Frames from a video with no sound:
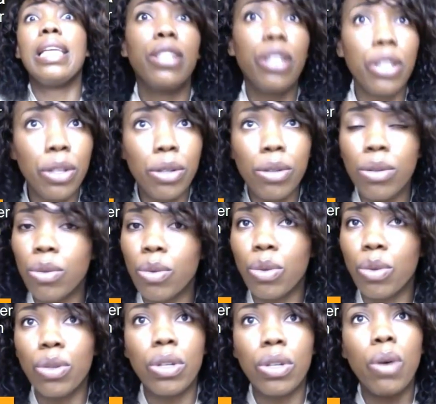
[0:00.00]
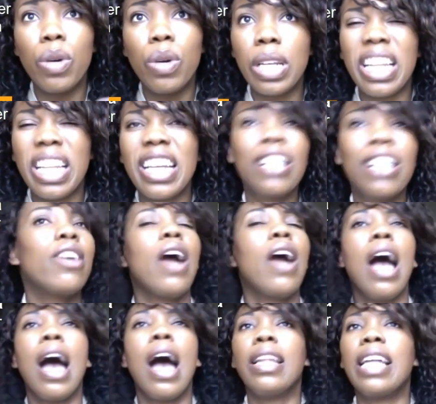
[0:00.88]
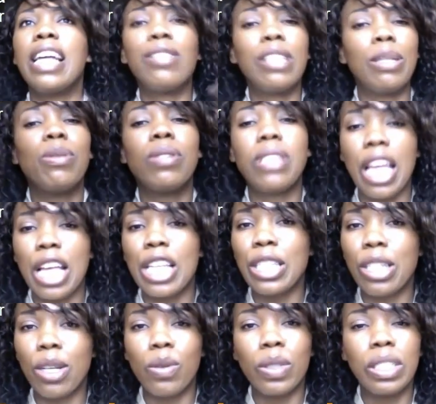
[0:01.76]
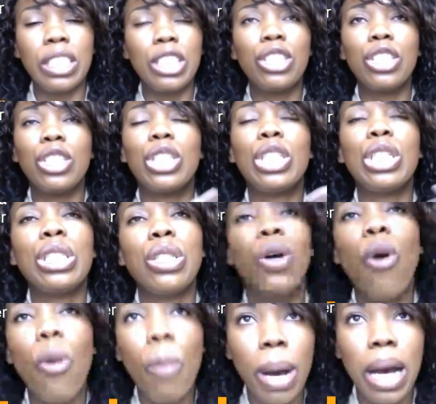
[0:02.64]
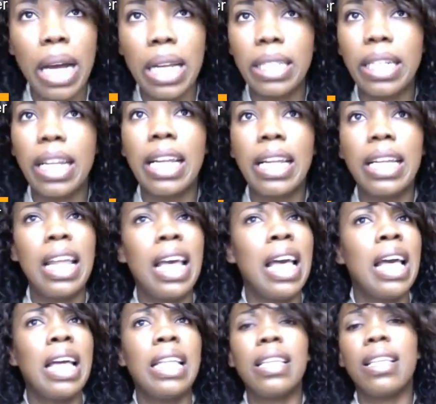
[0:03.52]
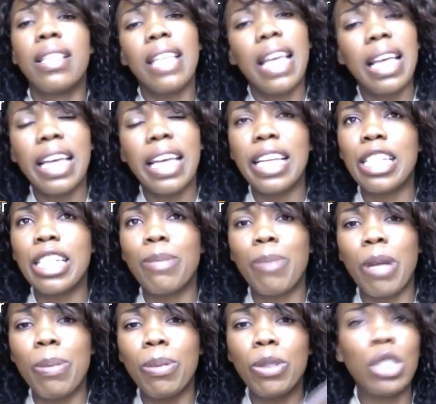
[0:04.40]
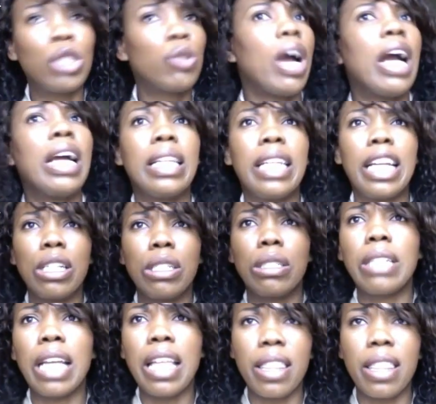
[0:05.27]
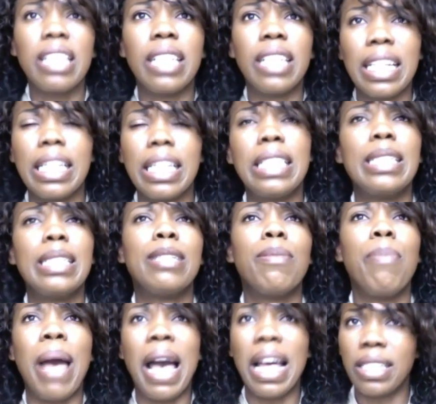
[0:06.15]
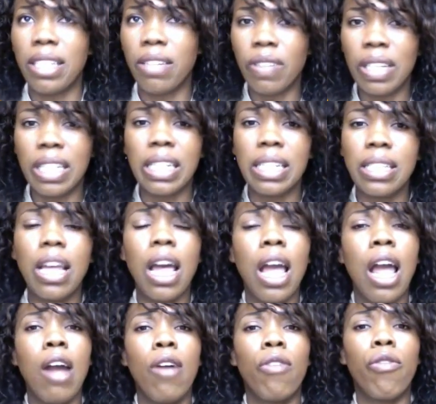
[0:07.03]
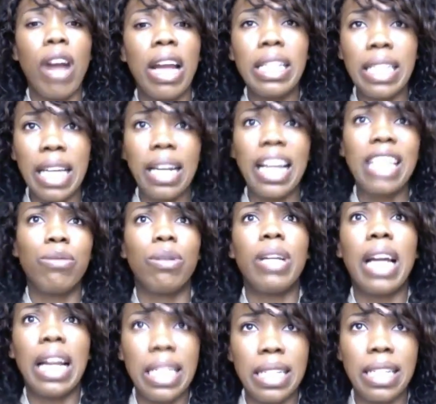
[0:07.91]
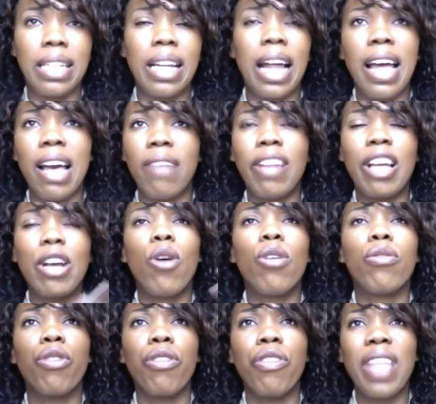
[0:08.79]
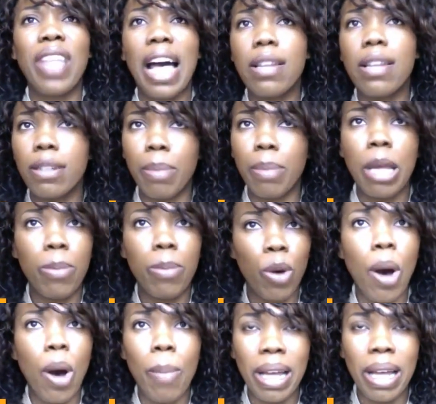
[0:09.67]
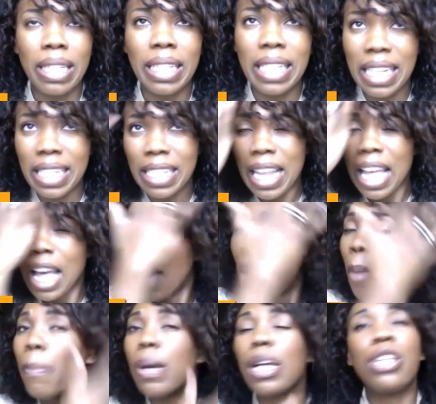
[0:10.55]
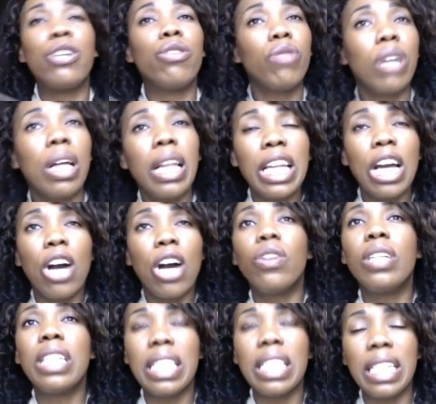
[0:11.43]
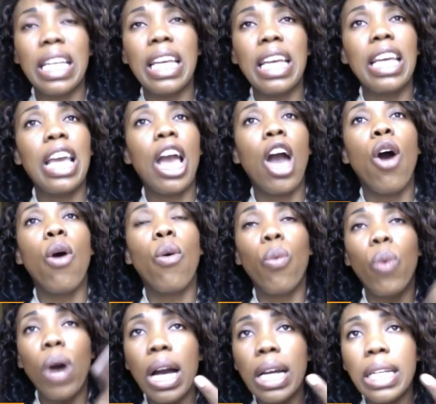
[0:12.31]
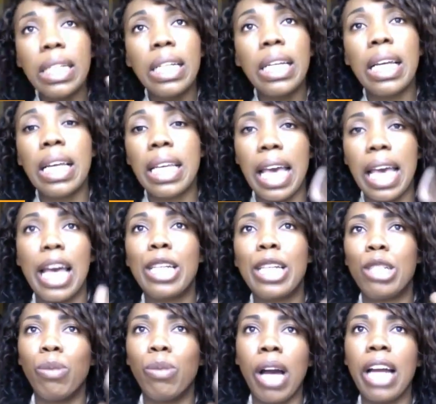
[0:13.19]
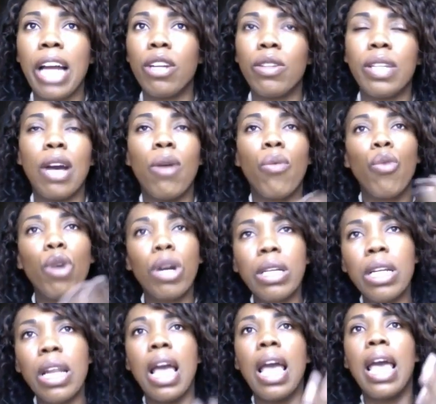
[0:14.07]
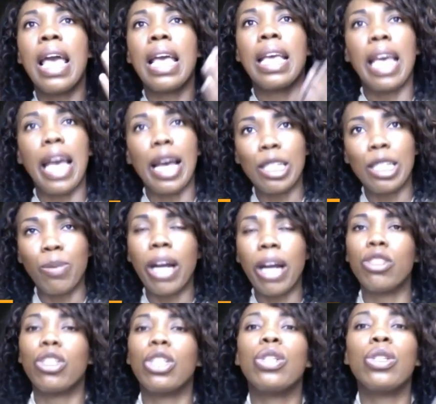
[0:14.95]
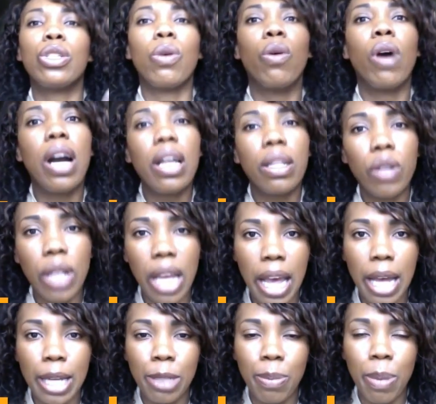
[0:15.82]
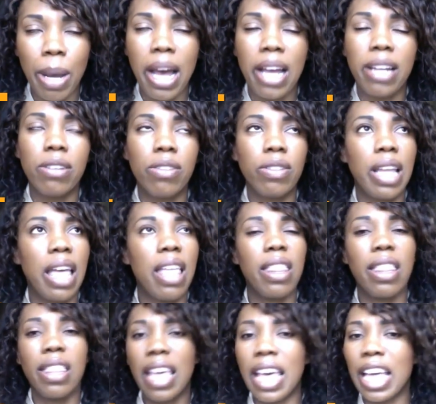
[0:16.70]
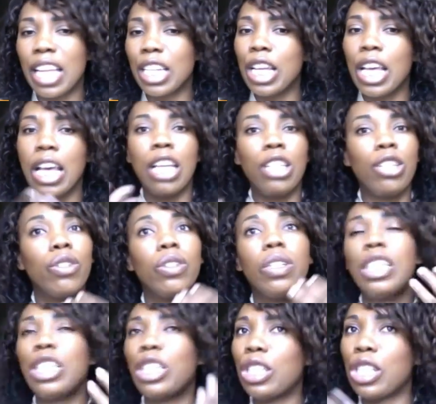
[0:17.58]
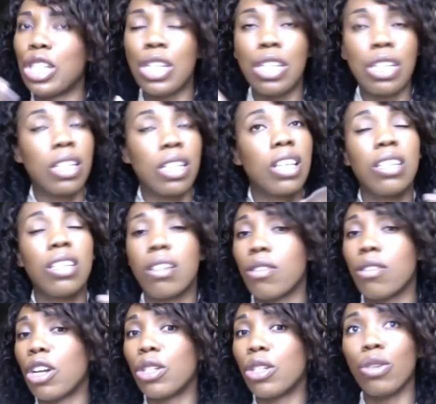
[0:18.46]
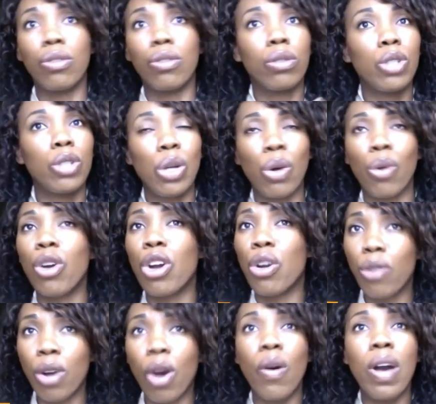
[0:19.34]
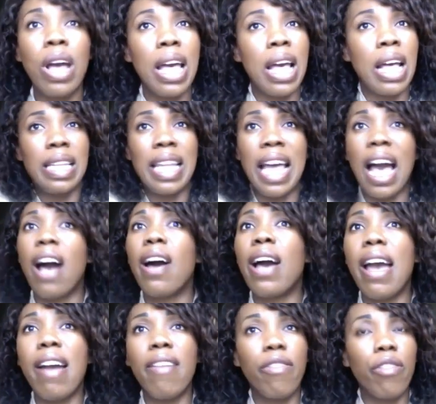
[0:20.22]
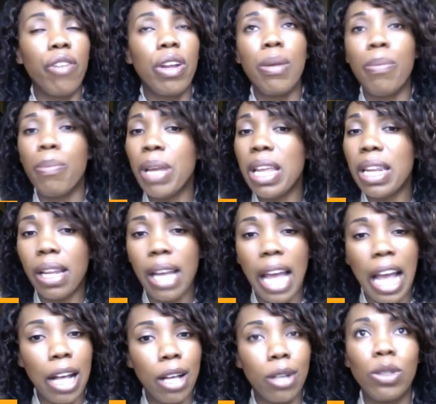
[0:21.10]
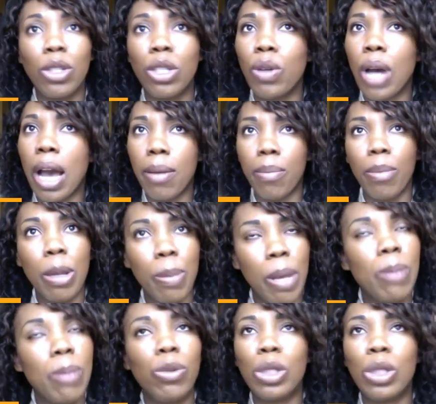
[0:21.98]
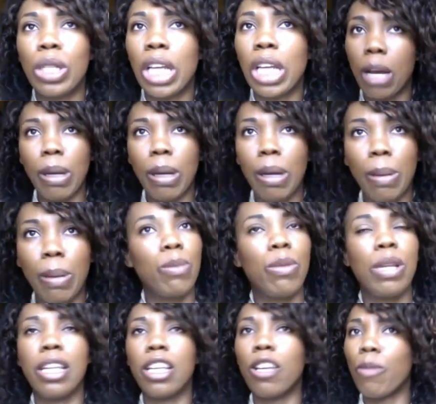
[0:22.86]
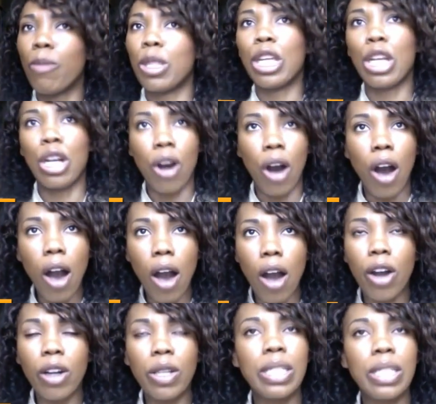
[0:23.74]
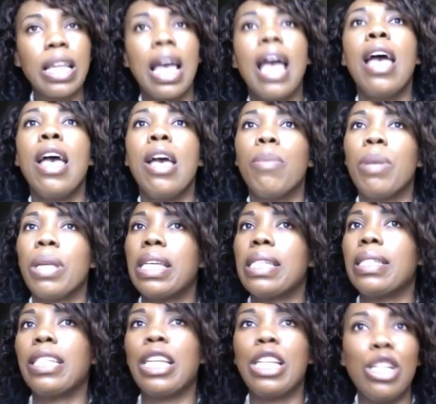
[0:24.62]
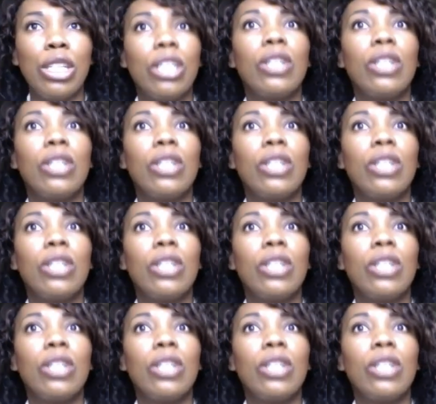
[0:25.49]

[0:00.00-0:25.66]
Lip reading: to use. You go in there. That's what I'm saying. So there's just so much. And the thing is, people are trying, they think they need this massive list. Right now, that's what I did. I have over 1,000 people on my list. But you really only need one cash buyer. That one cash buyer is going to know other cash buyers, and then your list is just going to start to grow and grow and grow. Now, every meeting I go to, I meet people just come up to me and give me their cards, because they